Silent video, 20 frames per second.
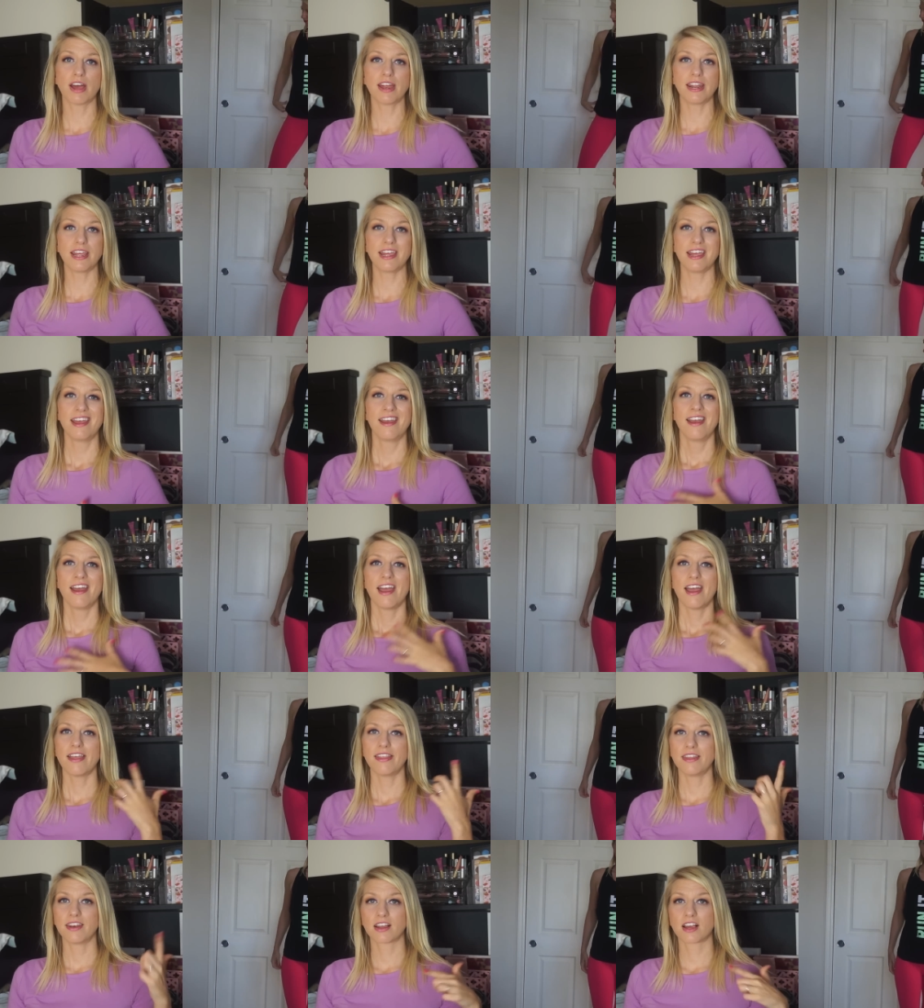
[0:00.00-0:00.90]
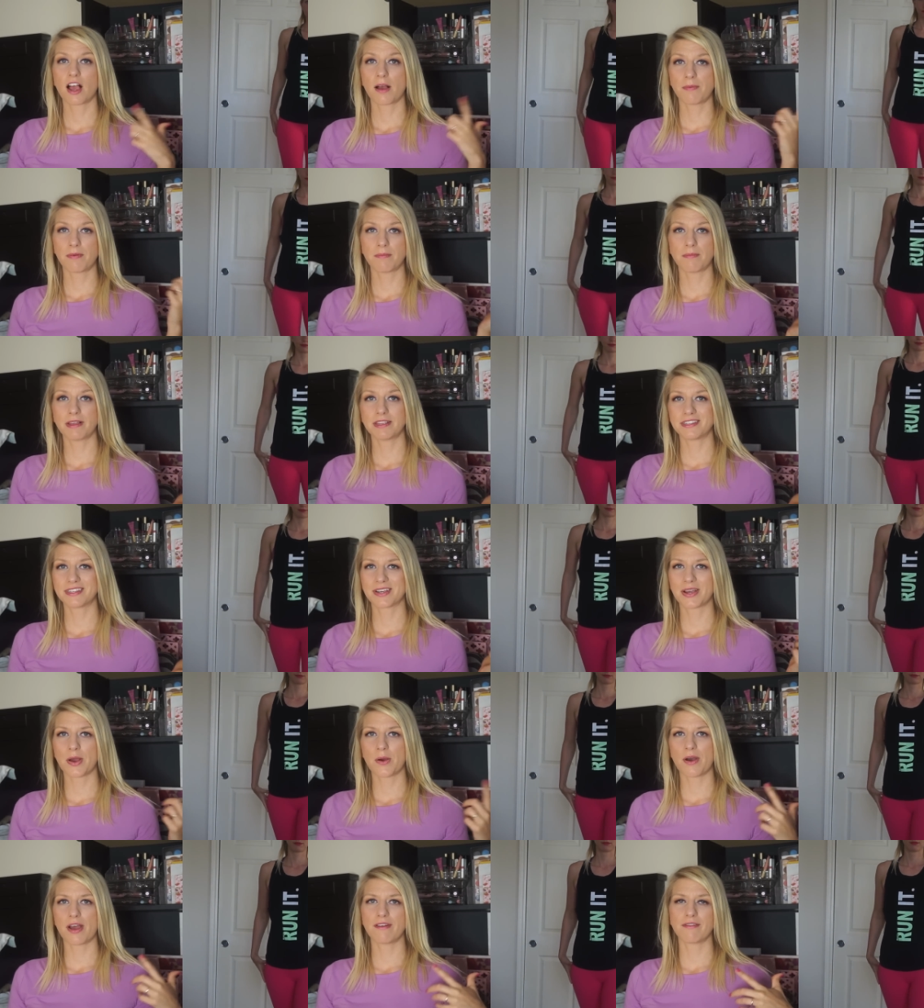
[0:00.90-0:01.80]
run it, and then a couple months
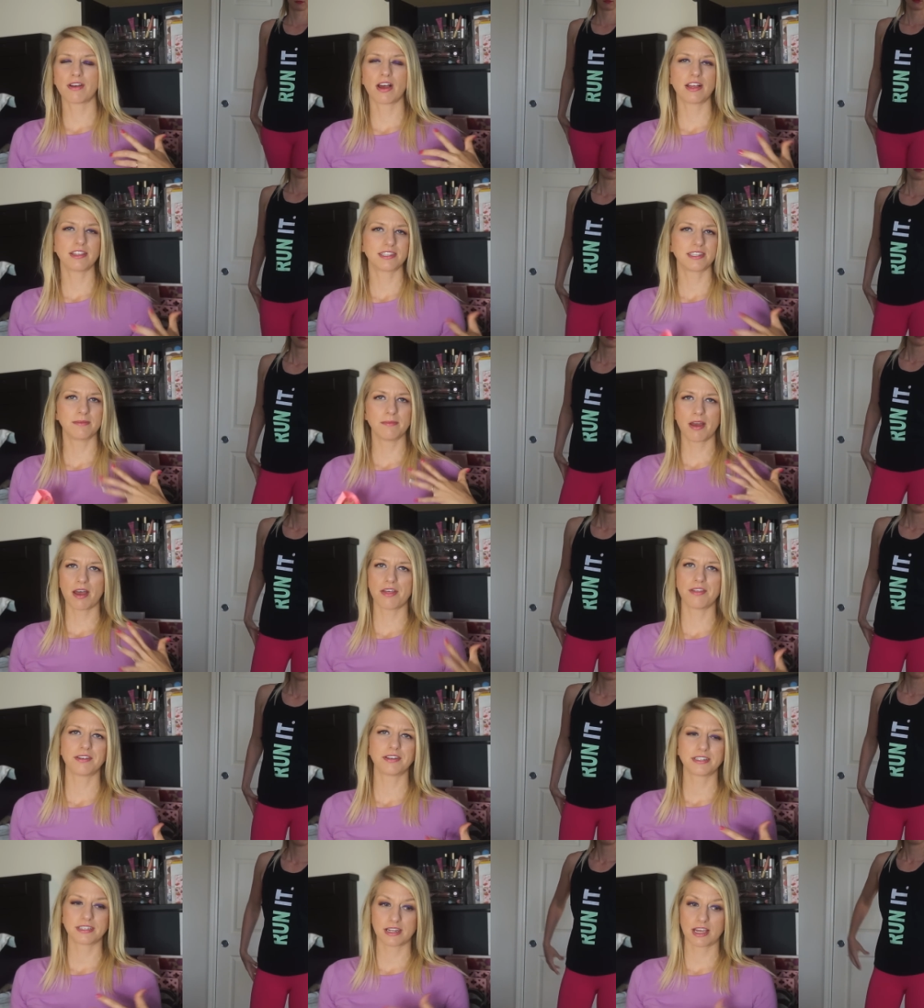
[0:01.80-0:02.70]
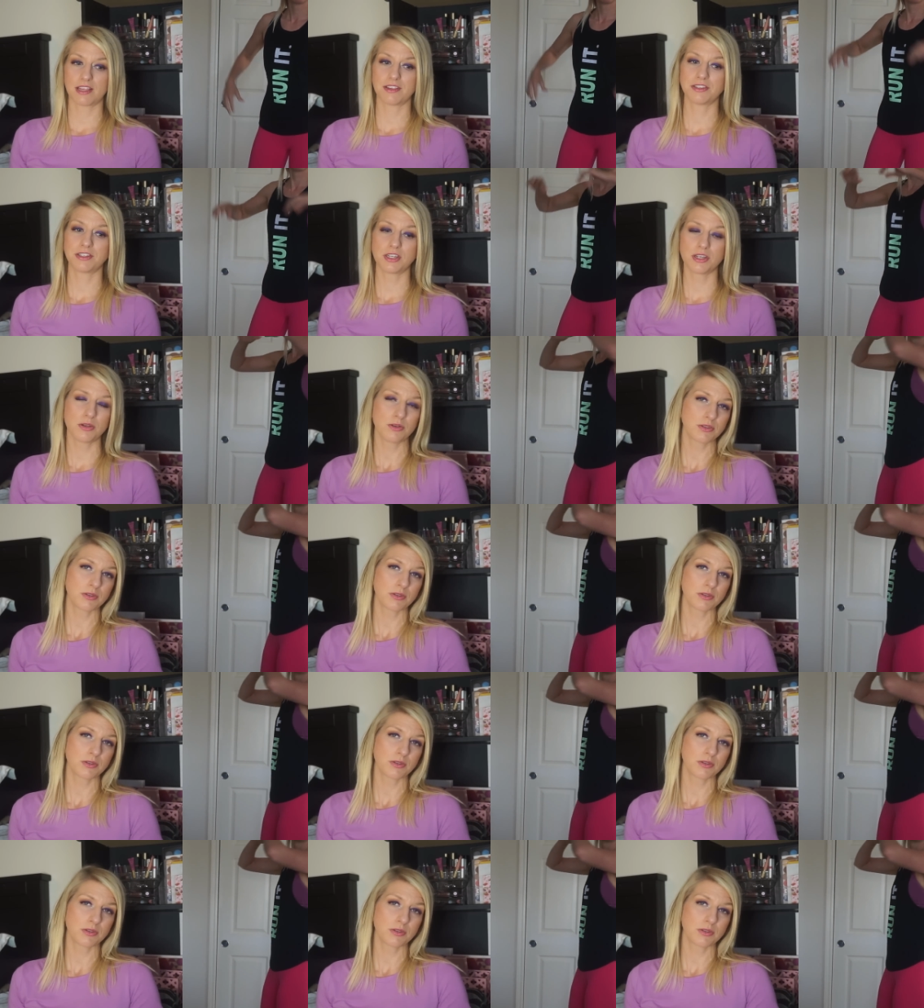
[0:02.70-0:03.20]
ago I've got some other styles too.